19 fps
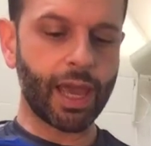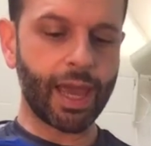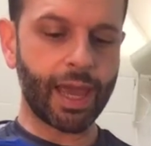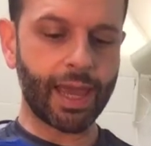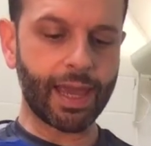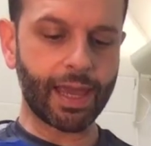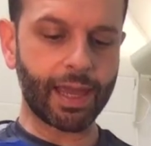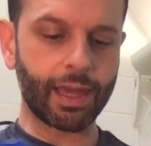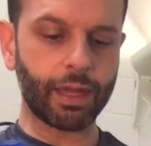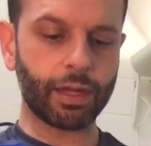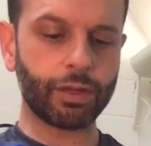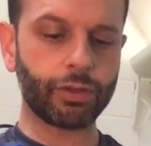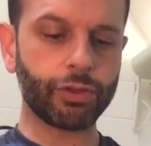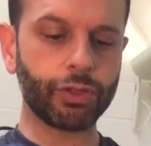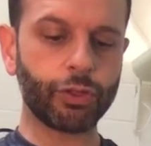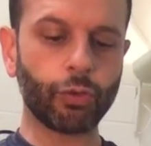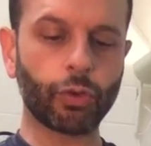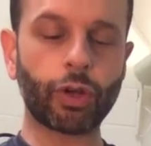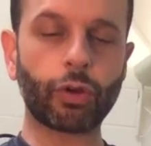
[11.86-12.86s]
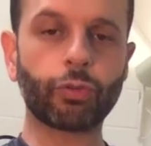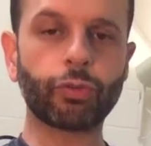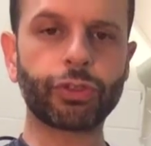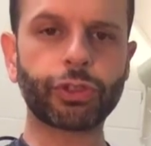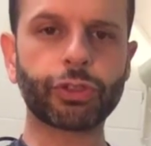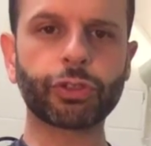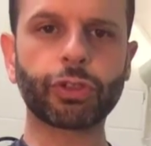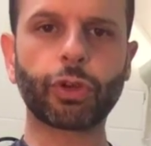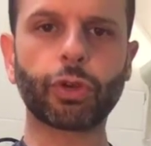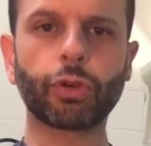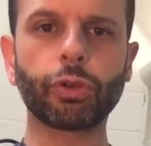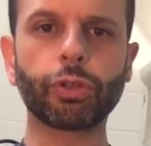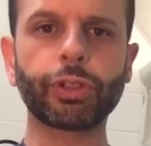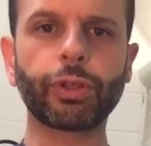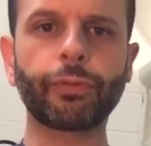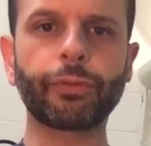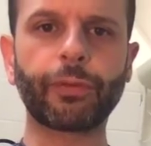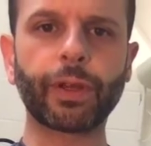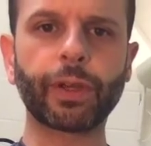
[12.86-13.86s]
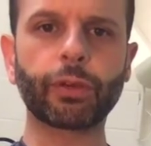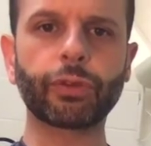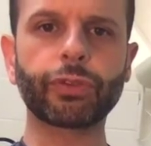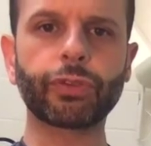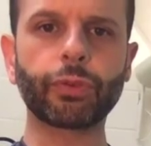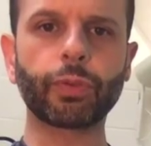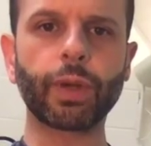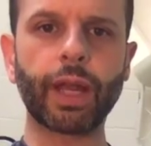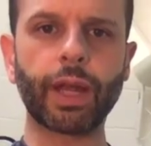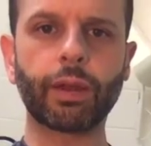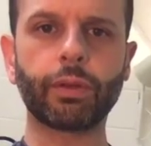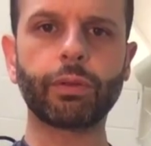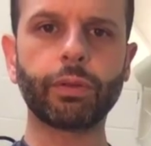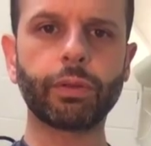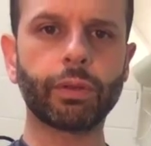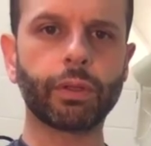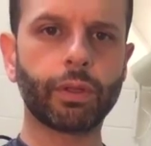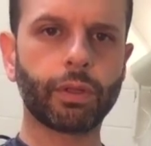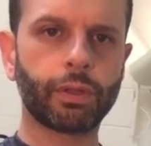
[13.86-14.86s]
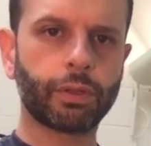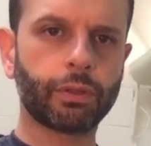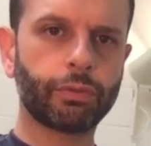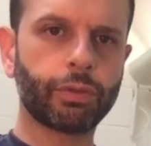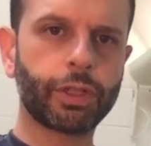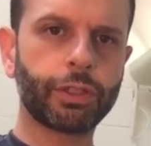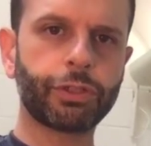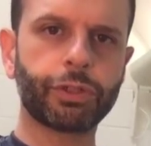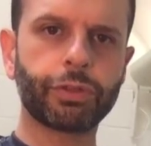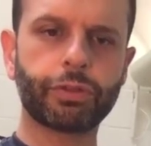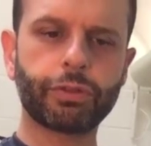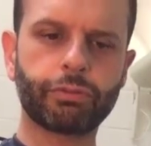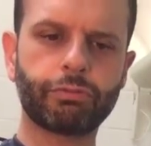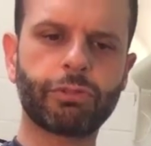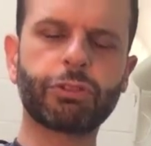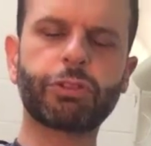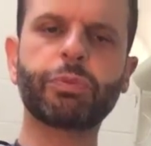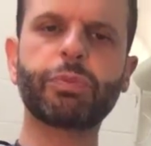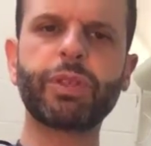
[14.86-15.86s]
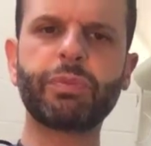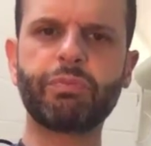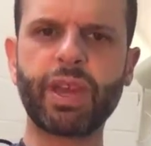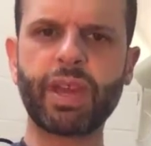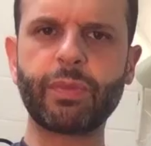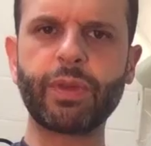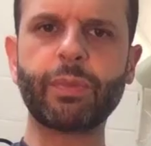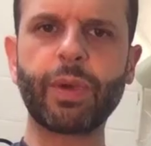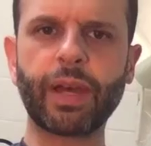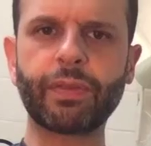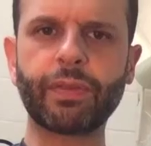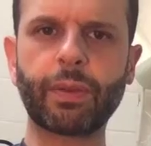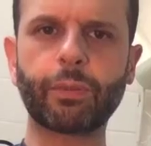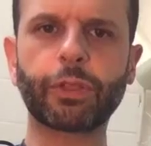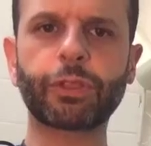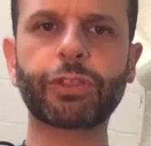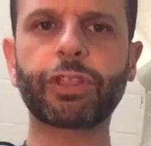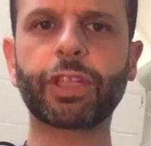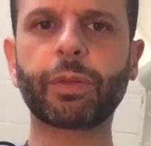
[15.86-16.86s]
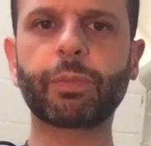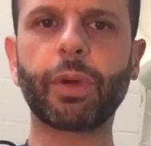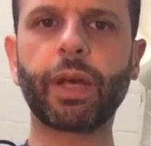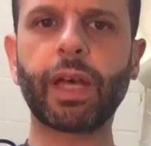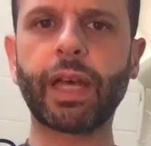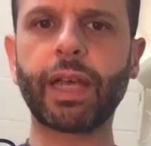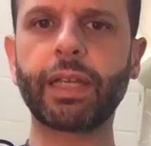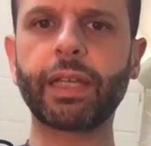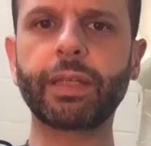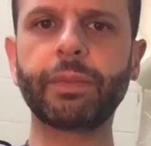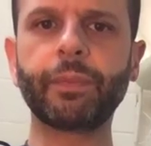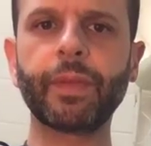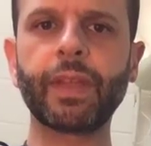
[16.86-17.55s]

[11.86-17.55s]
And you want to just curl your fingers around, right? so there, there should be maybe about that much stick behind it.